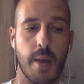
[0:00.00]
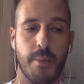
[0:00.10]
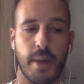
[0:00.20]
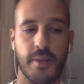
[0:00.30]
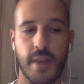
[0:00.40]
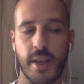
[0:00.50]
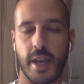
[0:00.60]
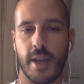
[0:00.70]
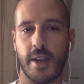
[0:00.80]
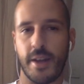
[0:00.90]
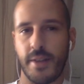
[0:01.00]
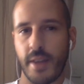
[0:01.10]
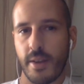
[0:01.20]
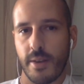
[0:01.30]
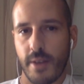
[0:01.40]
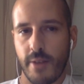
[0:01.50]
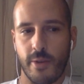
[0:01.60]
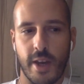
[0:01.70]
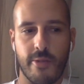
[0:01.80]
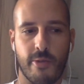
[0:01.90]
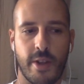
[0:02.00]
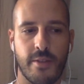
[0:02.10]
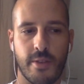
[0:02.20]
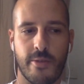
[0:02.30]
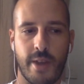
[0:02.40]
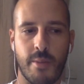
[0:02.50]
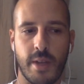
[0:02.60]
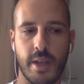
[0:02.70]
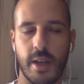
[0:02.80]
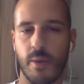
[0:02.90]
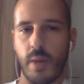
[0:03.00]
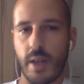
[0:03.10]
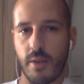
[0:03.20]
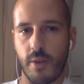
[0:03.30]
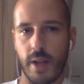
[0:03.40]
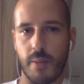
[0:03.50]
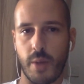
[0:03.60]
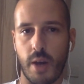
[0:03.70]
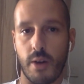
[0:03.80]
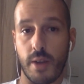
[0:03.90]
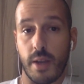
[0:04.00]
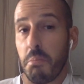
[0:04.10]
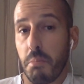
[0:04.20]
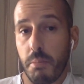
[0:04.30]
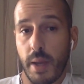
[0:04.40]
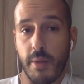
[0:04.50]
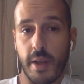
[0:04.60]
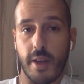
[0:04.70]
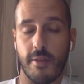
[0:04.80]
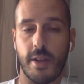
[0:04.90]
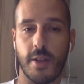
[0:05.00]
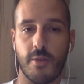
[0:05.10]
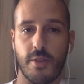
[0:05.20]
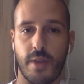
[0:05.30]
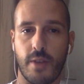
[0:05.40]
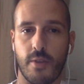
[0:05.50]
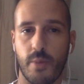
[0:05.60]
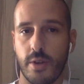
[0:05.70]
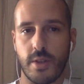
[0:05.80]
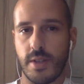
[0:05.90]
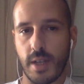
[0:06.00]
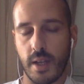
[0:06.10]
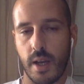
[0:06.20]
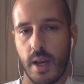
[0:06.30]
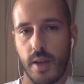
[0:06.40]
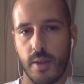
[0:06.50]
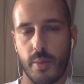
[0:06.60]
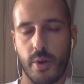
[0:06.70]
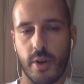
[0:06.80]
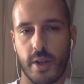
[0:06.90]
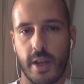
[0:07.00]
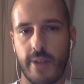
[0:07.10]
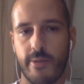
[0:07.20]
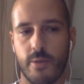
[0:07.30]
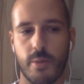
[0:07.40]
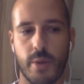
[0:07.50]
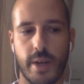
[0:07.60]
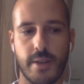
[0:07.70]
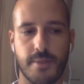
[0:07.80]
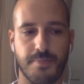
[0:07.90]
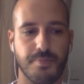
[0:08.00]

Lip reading: But then again, I think if you have friends and family, they are willing to help you out, and maybe they're even interested in purchasing the product at a full price.